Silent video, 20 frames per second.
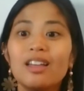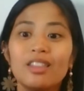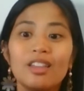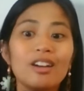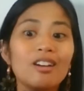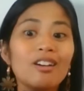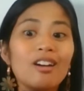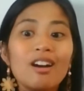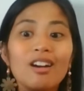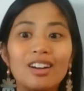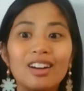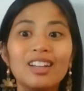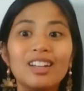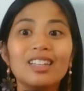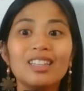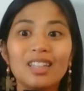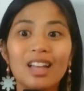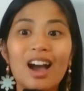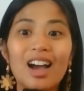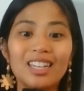There are a
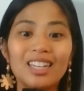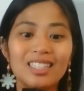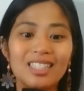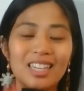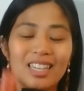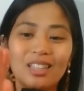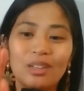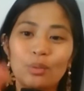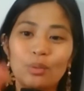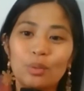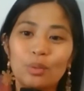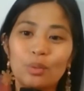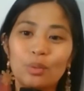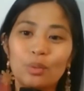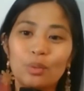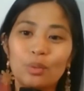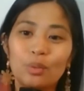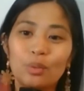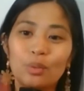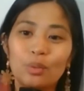lot, and then we're going
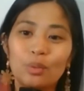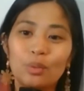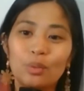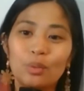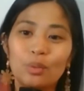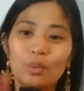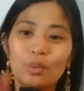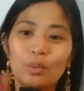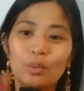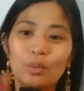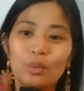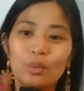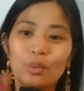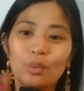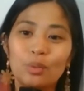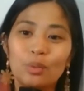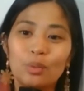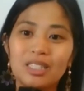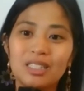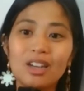
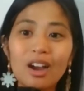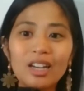to be